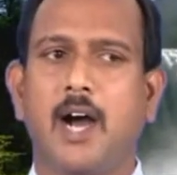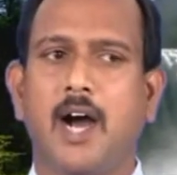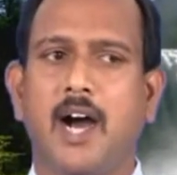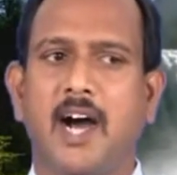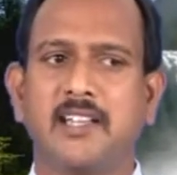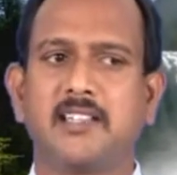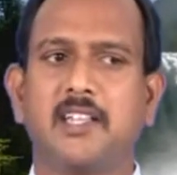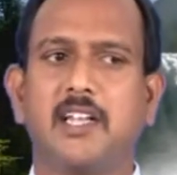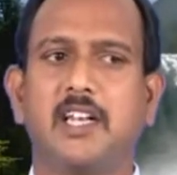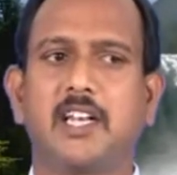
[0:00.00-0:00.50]

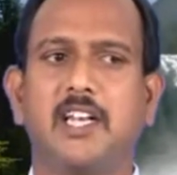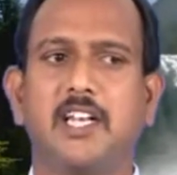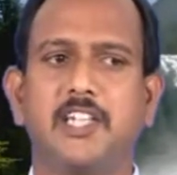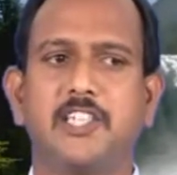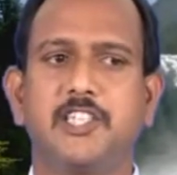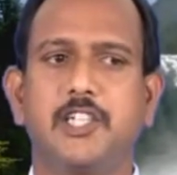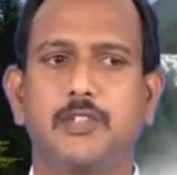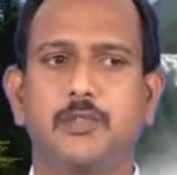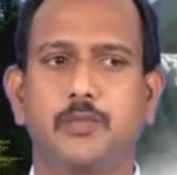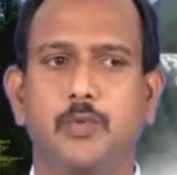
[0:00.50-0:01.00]
other
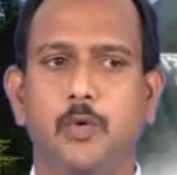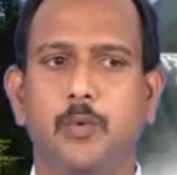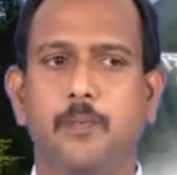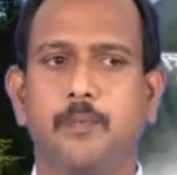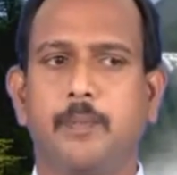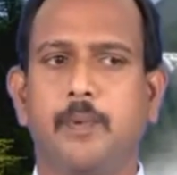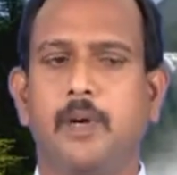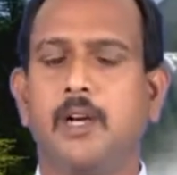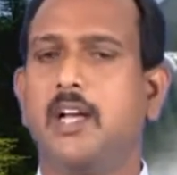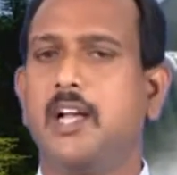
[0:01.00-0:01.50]
religious group
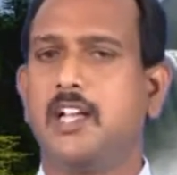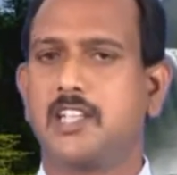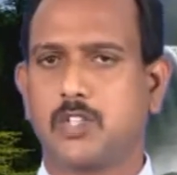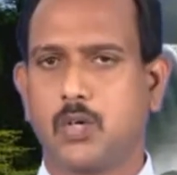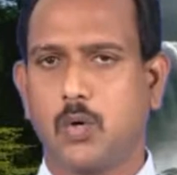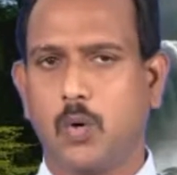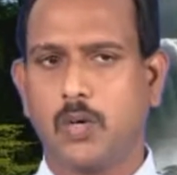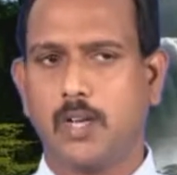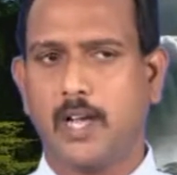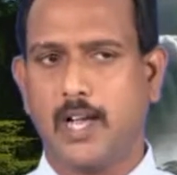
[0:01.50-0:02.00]
is
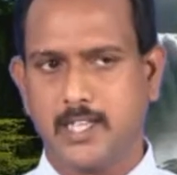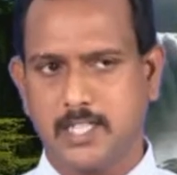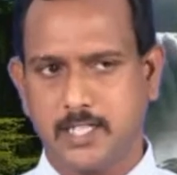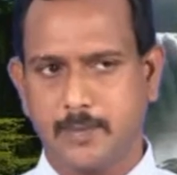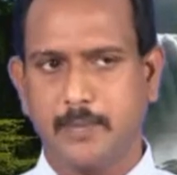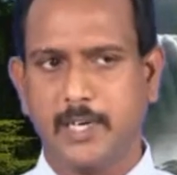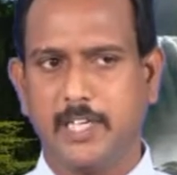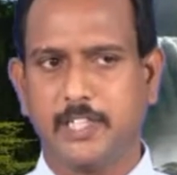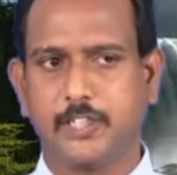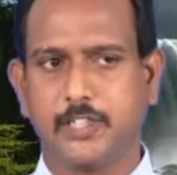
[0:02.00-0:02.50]
called
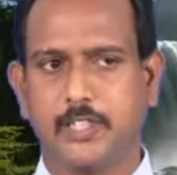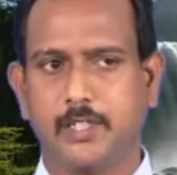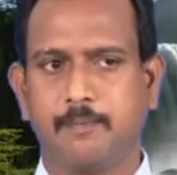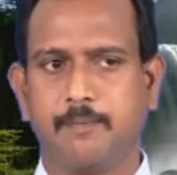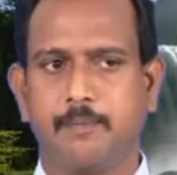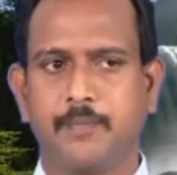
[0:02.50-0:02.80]
assimilation.